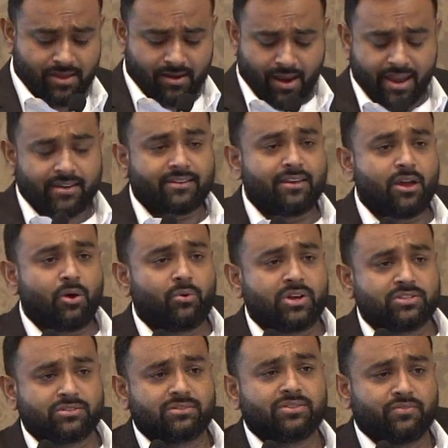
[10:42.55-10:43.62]
Right now,
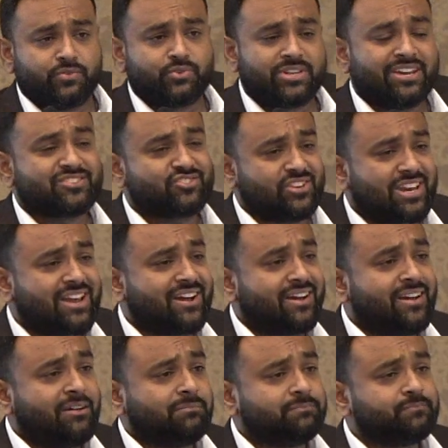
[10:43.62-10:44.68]
as if you take Sri
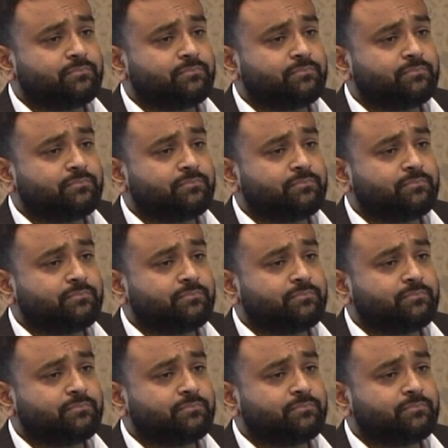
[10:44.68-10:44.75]
Lanka,